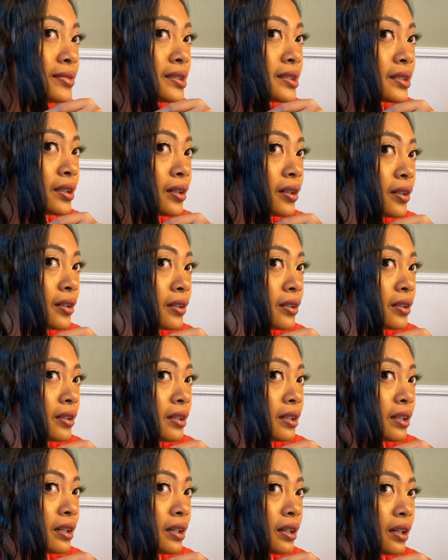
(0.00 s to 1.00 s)
So
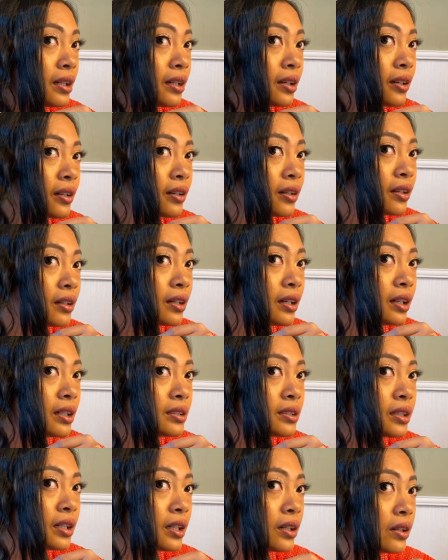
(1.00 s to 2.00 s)

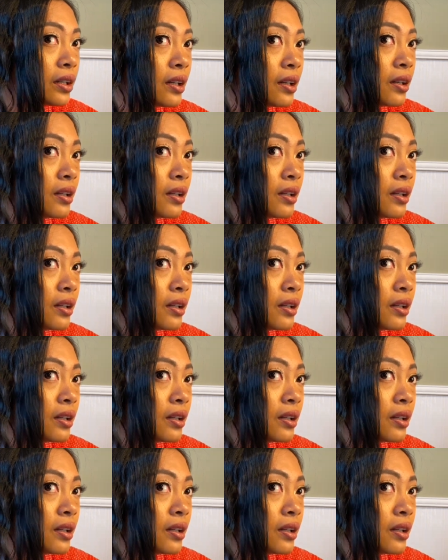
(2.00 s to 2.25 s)
that's how it